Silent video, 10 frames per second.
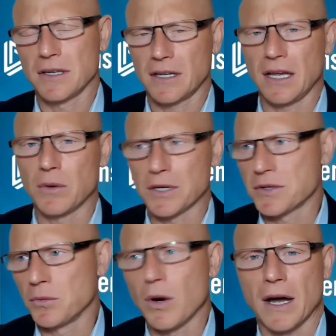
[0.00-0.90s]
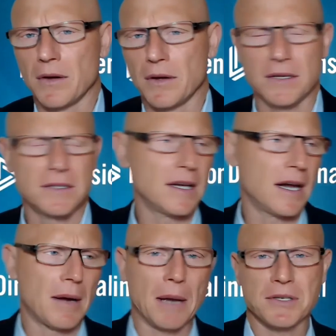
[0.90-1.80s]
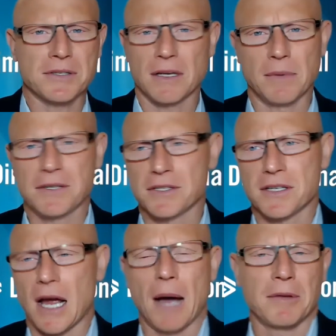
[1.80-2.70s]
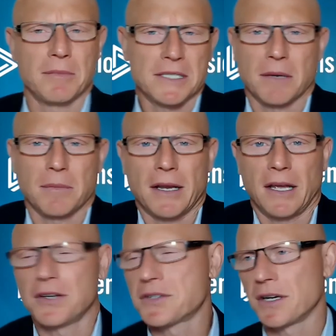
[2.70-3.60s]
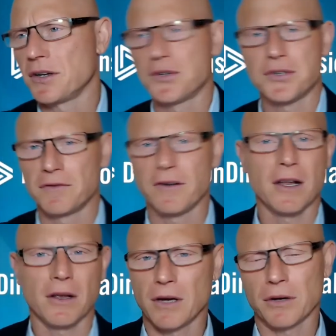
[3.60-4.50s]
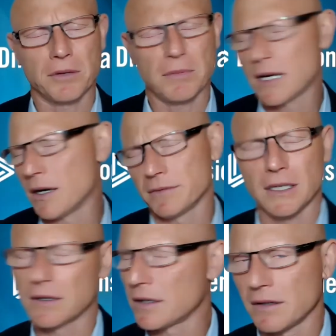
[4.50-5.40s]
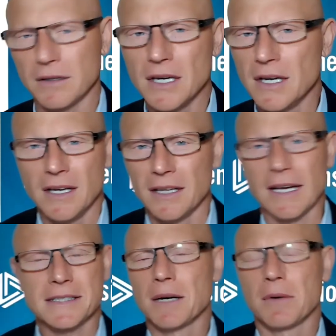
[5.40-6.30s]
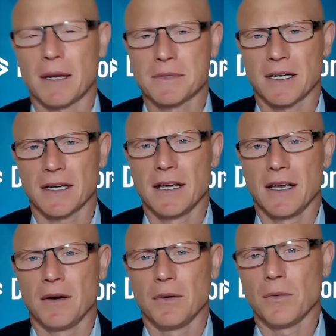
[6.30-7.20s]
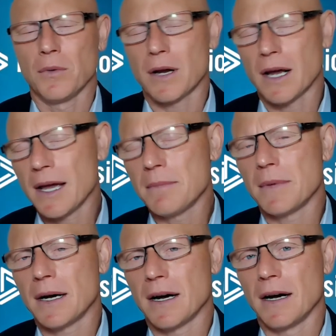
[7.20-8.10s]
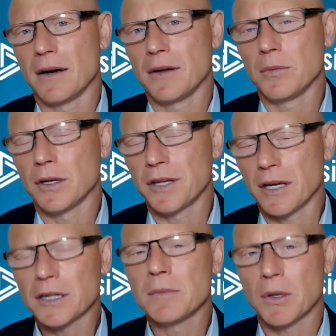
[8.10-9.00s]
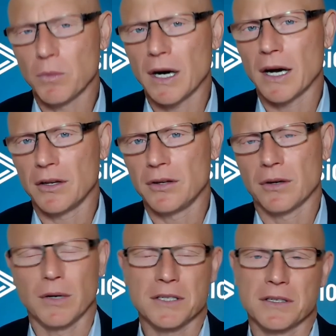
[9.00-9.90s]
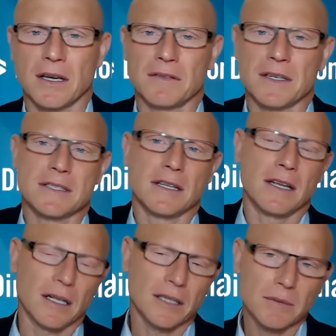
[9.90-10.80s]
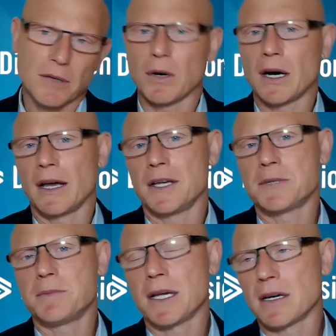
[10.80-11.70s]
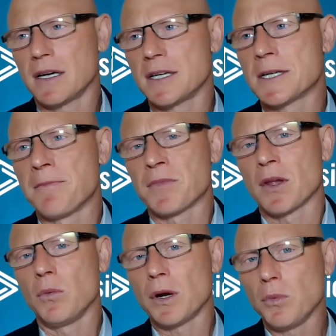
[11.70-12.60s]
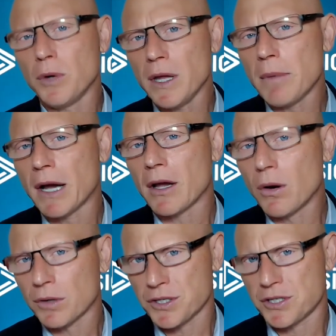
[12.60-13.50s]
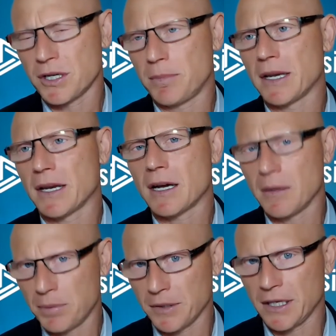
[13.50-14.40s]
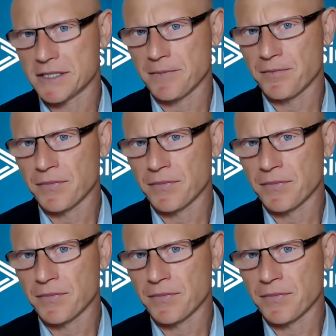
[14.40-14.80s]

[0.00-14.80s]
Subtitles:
the key question. Why is it? Am I just optimistic by nature, and you should follow along with me? No. That's not what I'm saying. What the ultimate why to your question, Kev, is the ultimate why is because when we buy ownership in companies,